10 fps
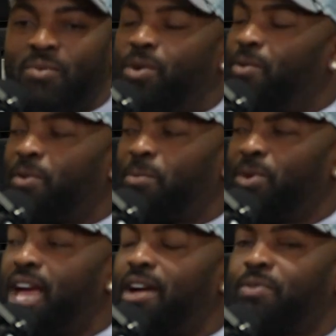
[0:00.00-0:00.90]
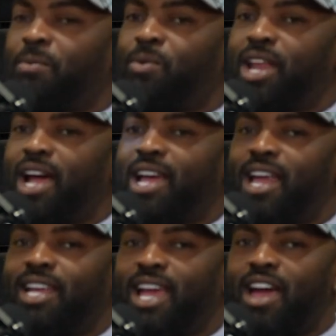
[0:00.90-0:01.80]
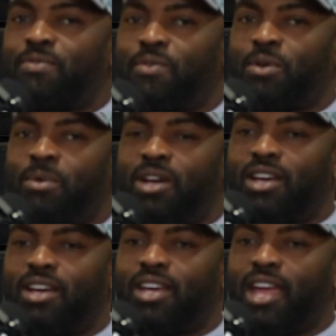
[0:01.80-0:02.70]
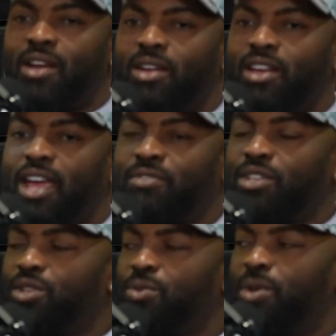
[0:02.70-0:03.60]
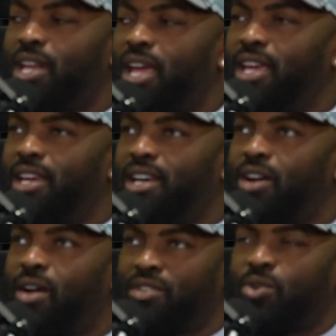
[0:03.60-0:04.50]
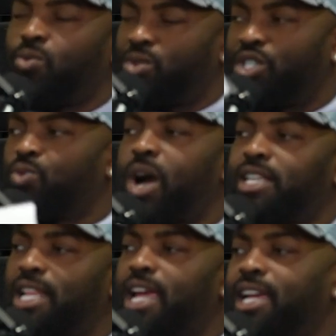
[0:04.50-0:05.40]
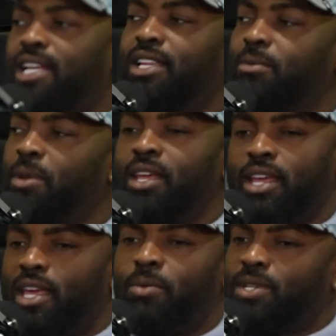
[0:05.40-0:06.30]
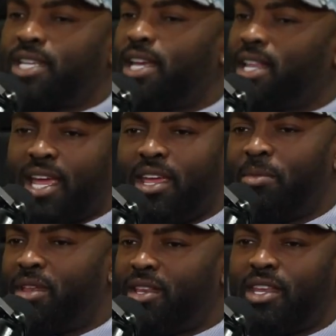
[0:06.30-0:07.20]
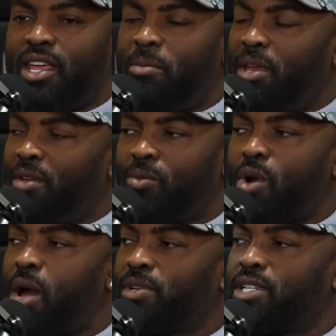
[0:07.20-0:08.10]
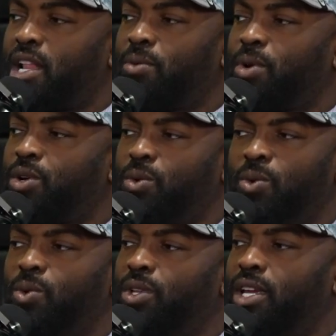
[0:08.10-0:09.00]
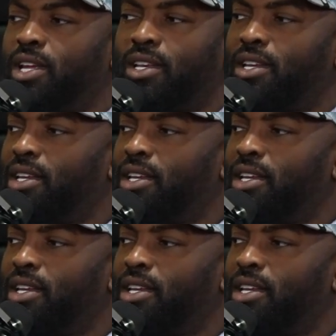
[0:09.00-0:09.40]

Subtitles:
Well, from what I kind of got from Aaron after doing after just watching like a clip, he was saying like him and Robert Saleh were cool and